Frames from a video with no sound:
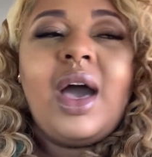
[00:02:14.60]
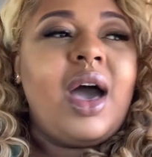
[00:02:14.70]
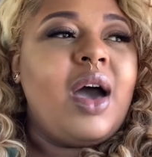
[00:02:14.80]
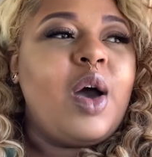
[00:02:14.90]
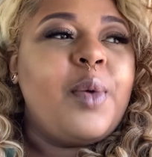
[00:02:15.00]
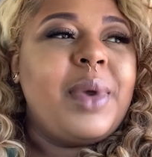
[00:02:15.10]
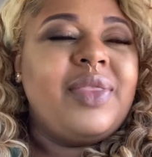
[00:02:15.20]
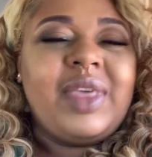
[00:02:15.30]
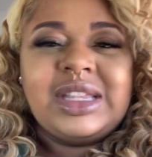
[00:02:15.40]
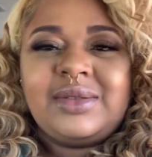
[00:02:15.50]

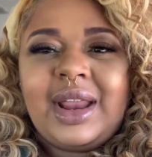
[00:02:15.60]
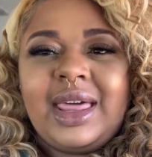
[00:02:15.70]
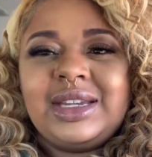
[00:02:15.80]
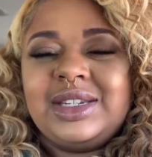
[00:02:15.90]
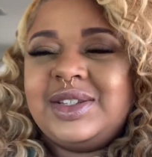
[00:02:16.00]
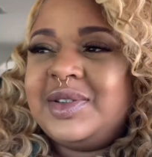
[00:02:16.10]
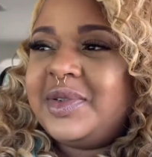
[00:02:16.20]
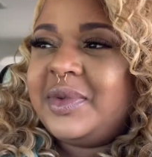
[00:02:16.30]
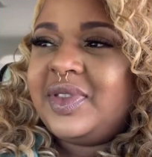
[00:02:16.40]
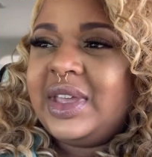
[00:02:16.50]
And that's what I like to do
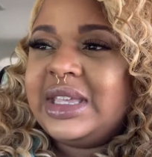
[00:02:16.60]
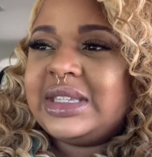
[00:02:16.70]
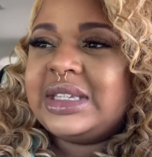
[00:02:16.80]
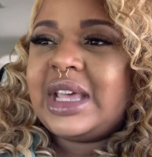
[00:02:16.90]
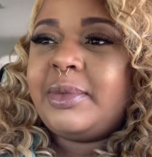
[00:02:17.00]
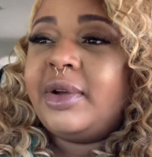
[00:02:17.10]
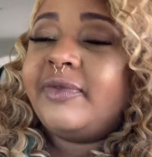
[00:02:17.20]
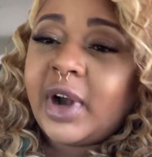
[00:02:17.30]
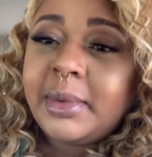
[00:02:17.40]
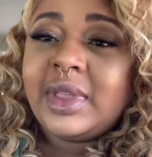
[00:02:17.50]
with things, because I'm
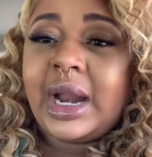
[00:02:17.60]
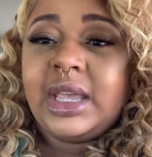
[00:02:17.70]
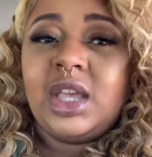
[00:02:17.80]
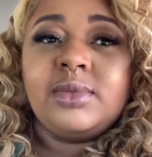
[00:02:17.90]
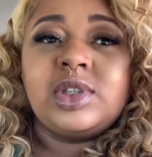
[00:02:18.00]
confirming that I am.